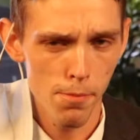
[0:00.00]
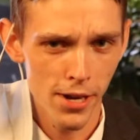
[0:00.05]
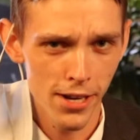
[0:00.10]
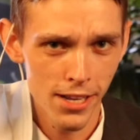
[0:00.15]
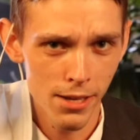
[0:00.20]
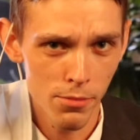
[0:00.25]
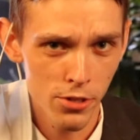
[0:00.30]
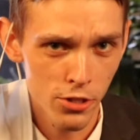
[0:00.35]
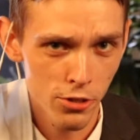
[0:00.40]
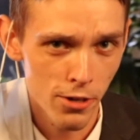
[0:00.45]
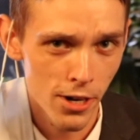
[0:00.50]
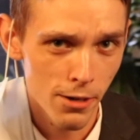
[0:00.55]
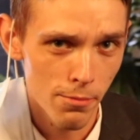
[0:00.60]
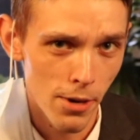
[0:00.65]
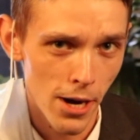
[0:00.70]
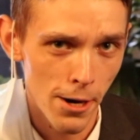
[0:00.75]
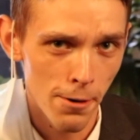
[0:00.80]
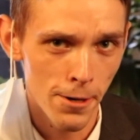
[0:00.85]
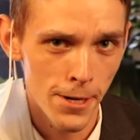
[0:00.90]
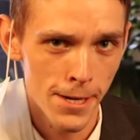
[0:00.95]
My name is Greg
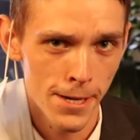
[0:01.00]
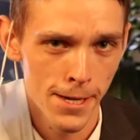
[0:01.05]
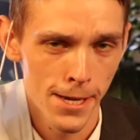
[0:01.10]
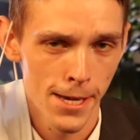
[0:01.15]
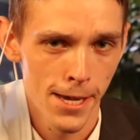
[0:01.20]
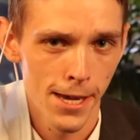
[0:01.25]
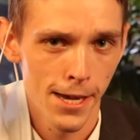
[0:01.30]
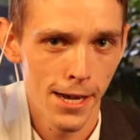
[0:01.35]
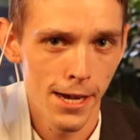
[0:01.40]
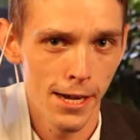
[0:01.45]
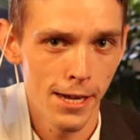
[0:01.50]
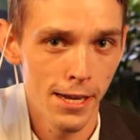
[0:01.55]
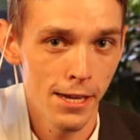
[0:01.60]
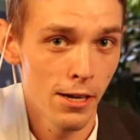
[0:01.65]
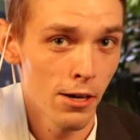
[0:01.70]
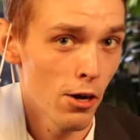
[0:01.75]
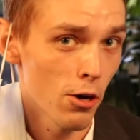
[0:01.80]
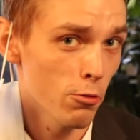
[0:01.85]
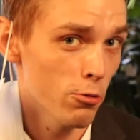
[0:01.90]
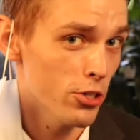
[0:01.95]
Myrie. I
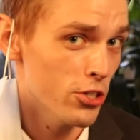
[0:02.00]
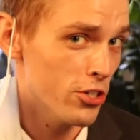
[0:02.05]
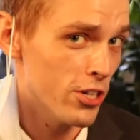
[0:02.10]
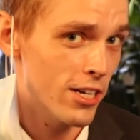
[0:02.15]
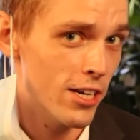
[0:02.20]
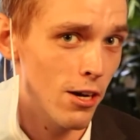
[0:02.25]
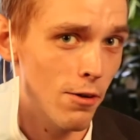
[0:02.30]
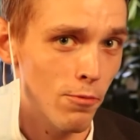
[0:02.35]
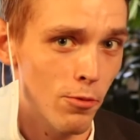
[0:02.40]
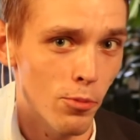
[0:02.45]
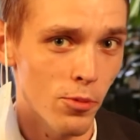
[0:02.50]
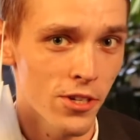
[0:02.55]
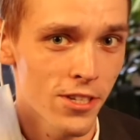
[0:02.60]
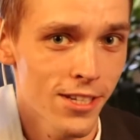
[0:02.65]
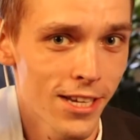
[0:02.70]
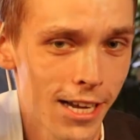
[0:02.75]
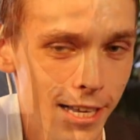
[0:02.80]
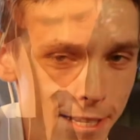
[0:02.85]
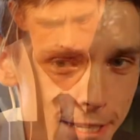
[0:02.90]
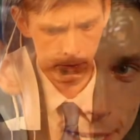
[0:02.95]
originally come from
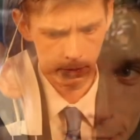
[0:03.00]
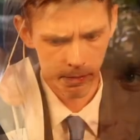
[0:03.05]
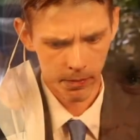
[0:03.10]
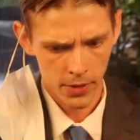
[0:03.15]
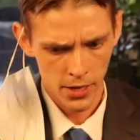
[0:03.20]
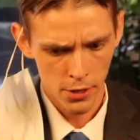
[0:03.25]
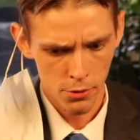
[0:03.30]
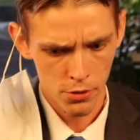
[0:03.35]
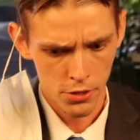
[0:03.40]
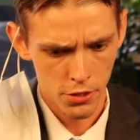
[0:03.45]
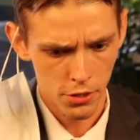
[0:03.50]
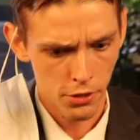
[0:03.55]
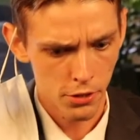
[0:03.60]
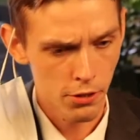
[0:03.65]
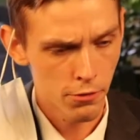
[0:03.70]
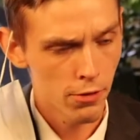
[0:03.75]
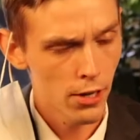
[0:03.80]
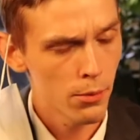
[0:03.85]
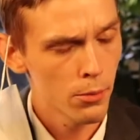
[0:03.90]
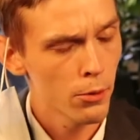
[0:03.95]
Wisconsin. It was early
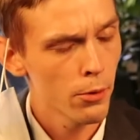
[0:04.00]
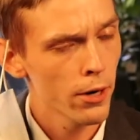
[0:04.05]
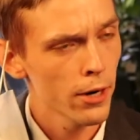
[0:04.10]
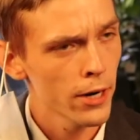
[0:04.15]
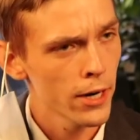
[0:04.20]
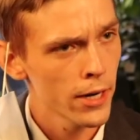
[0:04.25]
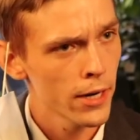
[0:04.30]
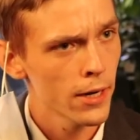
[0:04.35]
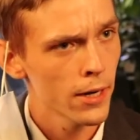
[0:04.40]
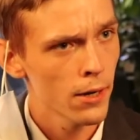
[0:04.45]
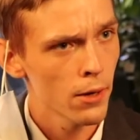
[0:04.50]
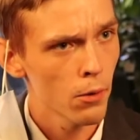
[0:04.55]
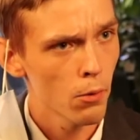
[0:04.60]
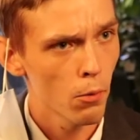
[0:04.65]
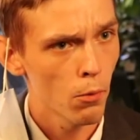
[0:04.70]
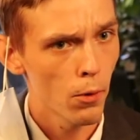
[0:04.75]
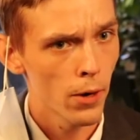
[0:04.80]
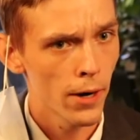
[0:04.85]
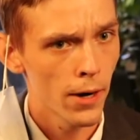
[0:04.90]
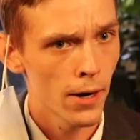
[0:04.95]
February
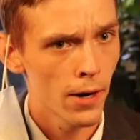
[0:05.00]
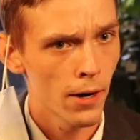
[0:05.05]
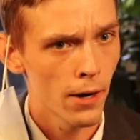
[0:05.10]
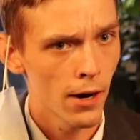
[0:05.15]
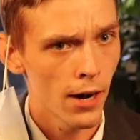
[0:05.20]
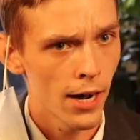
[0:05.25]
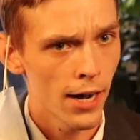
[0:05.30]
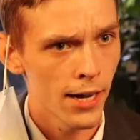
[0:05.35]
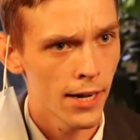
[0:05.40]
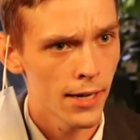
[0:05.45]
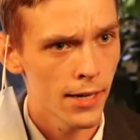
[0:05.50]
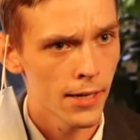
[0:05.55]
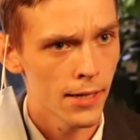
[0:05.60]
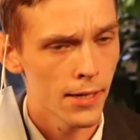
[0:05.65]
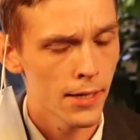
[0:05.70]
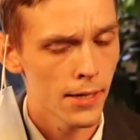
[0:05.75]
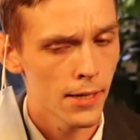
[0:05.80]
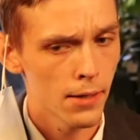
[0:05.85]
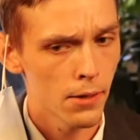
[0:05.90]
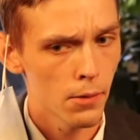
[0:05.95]
where I
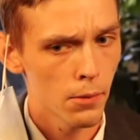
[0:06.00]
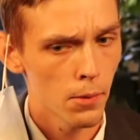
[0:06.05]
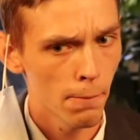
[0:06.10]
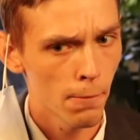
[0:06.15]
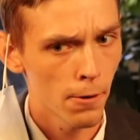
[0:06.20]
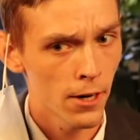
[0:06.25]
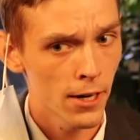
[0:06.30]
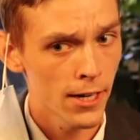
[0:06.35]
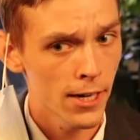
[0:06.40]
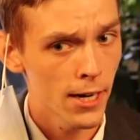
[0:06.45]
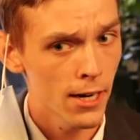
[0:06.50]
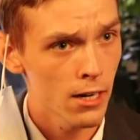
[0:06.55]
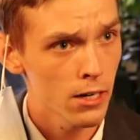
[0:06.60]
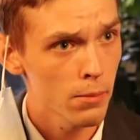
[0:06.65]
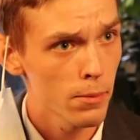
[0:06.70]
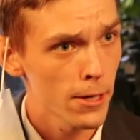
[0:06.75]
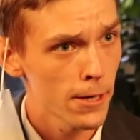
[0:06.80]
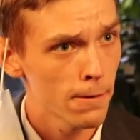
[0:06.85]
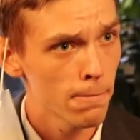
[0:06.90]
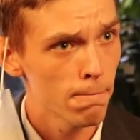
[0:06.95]
where I got out of
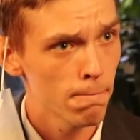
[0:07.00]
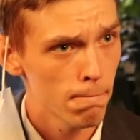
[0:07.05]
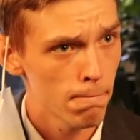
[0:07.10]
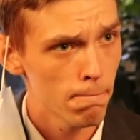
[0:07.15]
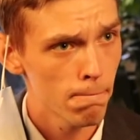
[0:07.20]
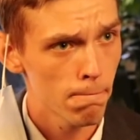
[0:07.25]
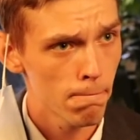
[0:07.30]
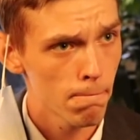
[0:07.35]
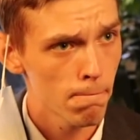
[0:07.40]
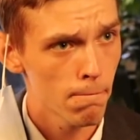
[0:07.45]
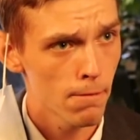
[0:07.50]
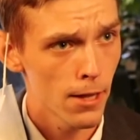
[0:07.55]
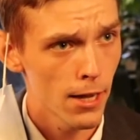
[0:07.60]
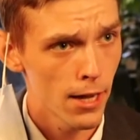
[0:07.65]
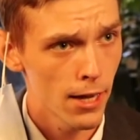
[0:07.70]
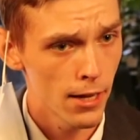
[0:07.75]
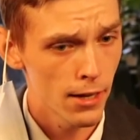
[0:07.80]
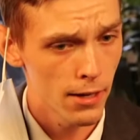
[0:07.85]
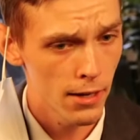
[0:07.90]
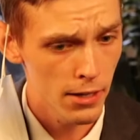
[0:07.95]
bed
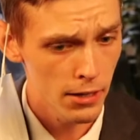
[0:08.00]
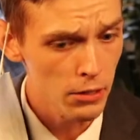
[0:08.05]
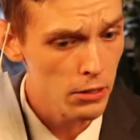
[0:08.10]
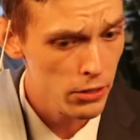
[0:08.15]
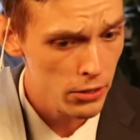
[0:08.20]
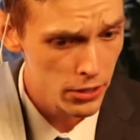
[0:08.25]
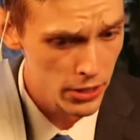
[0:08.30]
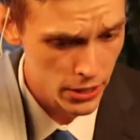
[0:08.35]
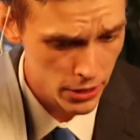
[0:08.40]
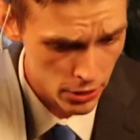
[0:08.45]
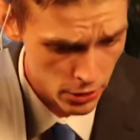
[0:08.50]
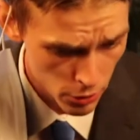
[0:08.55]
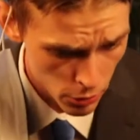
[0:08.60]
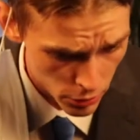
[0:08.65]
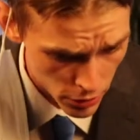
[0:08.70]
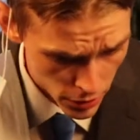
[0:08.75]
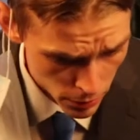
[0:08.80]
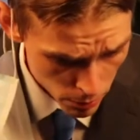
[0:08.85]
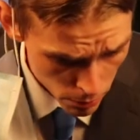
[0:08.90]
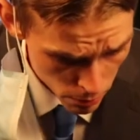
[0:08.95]
and I literally could
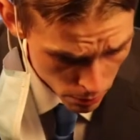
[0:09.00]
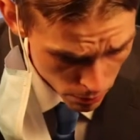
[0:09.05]
only